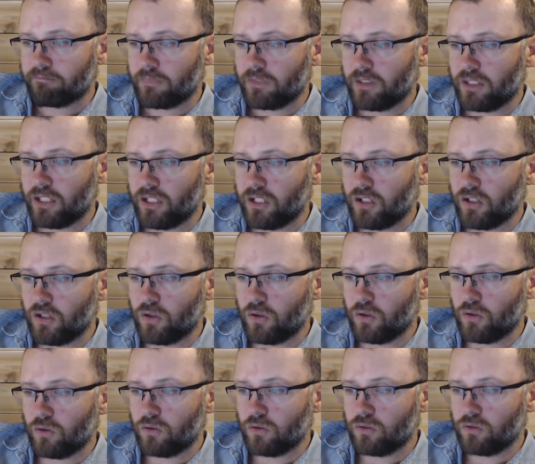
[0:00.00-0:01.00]

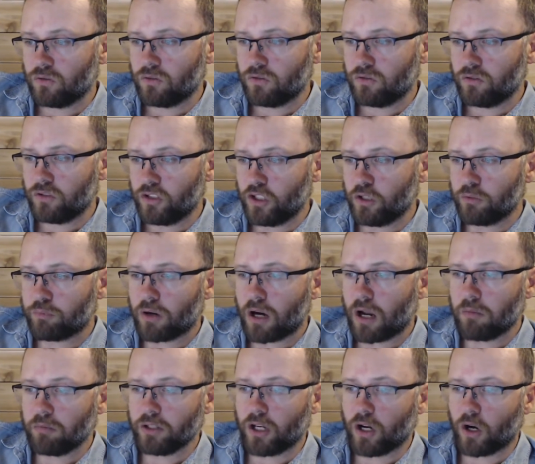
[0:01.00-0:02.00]
you
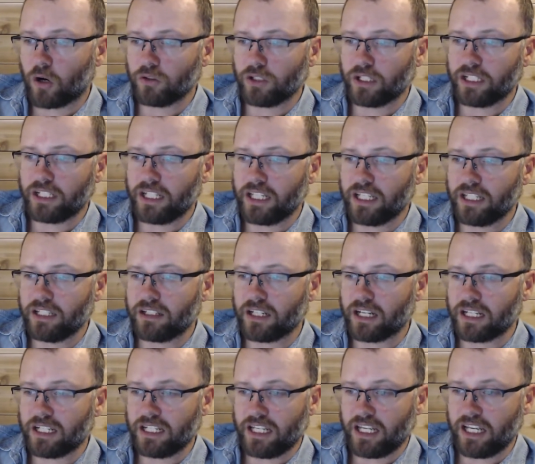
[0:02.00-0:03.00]
probably only need
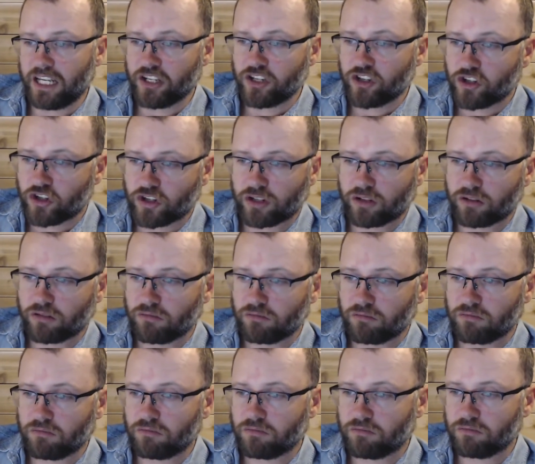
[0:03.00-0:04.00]
an inch
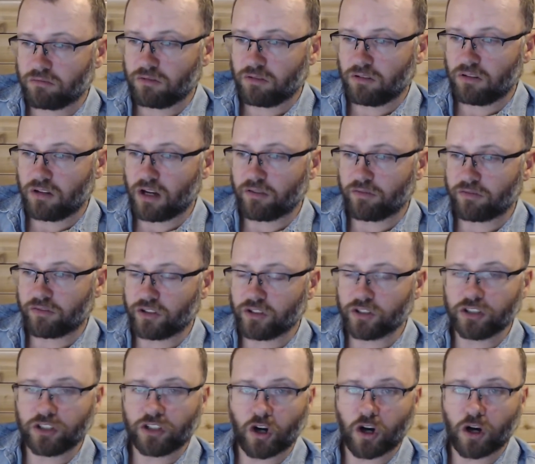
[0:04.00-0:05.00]
of
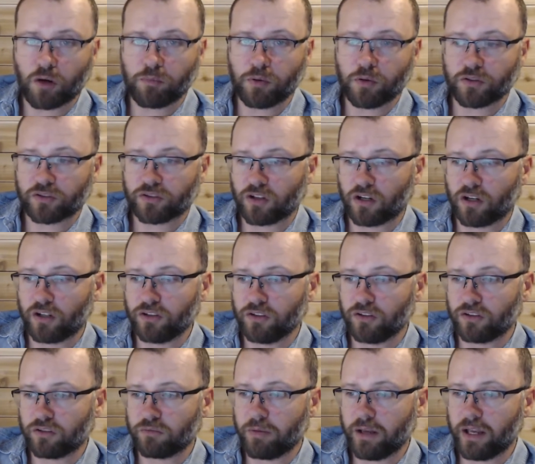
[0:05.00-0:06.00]
good compost on
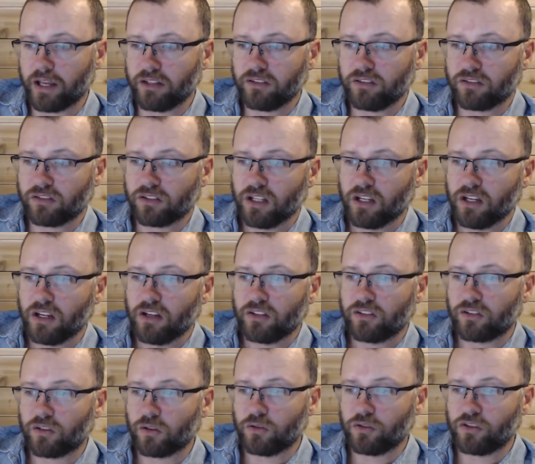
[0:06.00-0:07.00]
those beds.
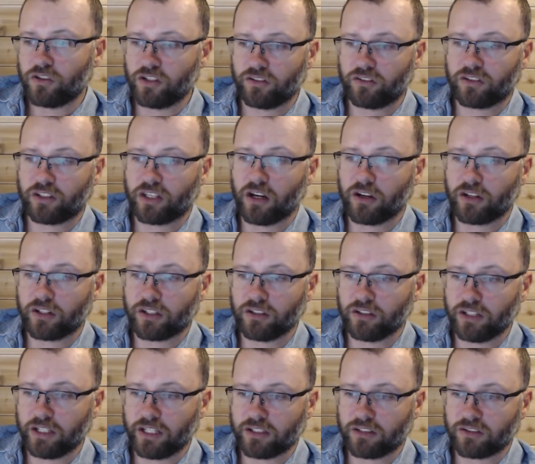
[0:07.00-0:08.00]
So just
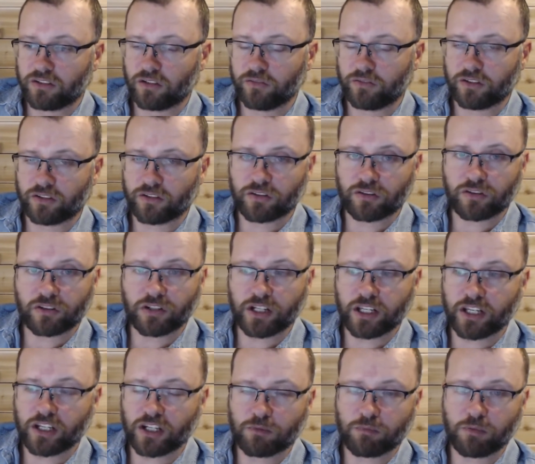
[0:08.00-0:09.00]
calculate. So if it's a
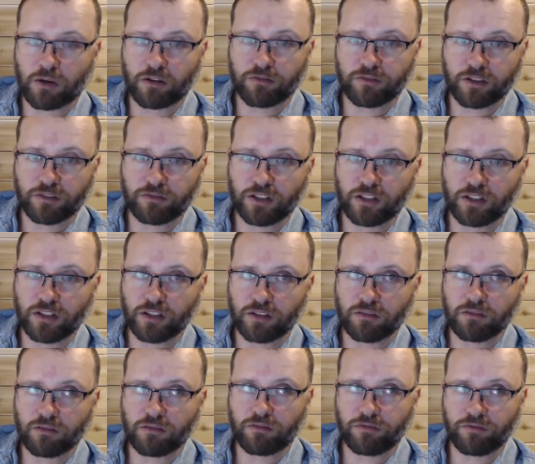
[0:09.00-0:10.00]
30-inch by 50
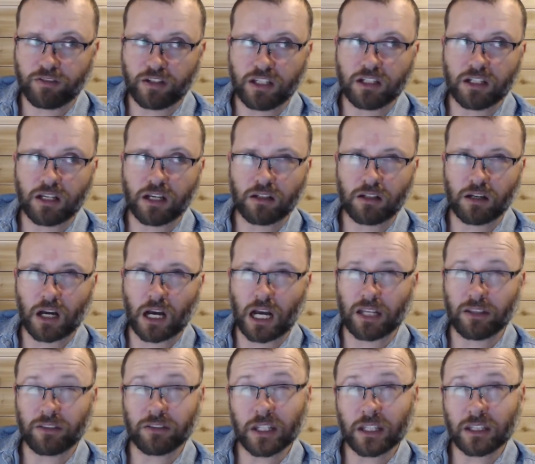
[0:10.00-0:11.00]
feet, I
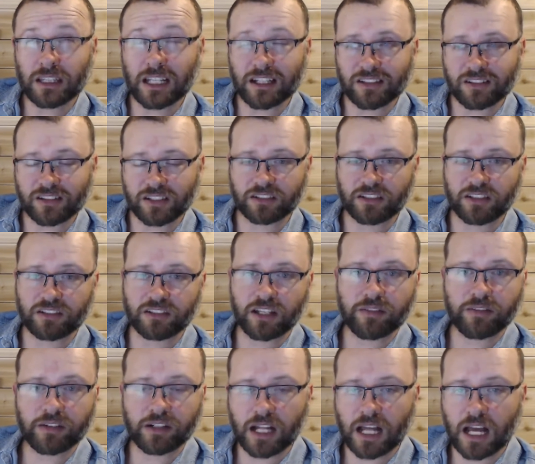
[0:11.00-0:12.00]
think that's
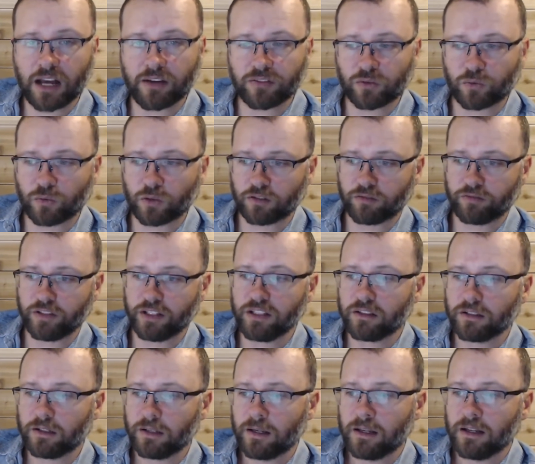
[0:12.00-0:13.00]
67.5 square feet.
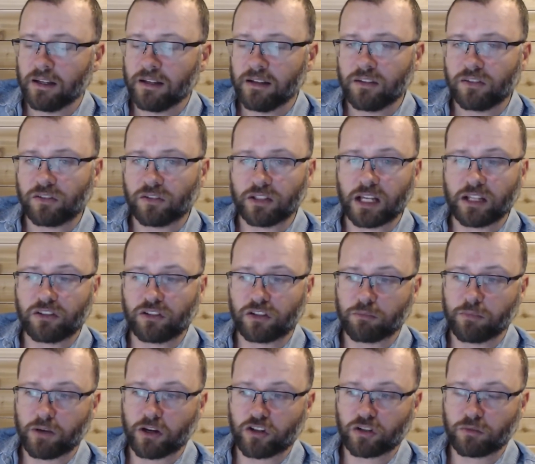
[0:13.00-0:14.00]
So that's your
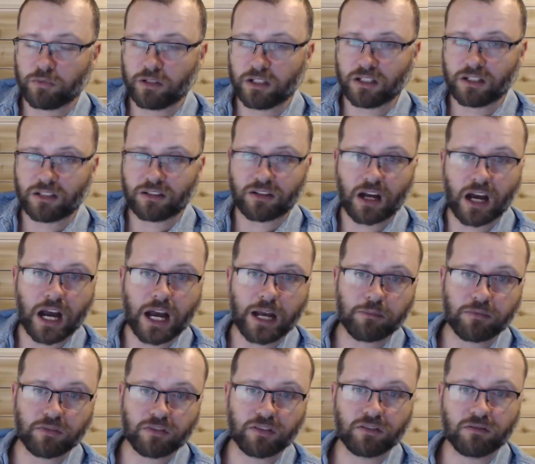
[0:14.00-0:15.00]
measurement
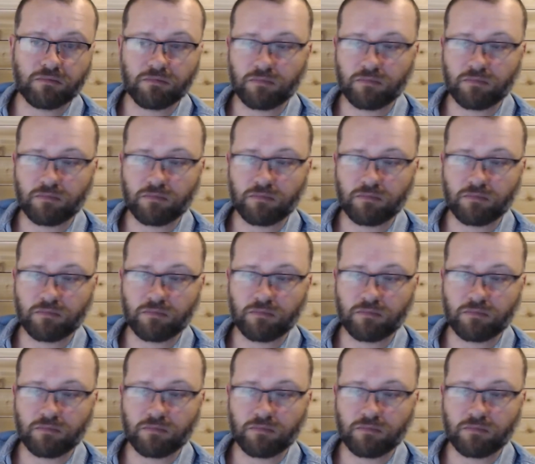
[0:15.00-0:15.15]
times,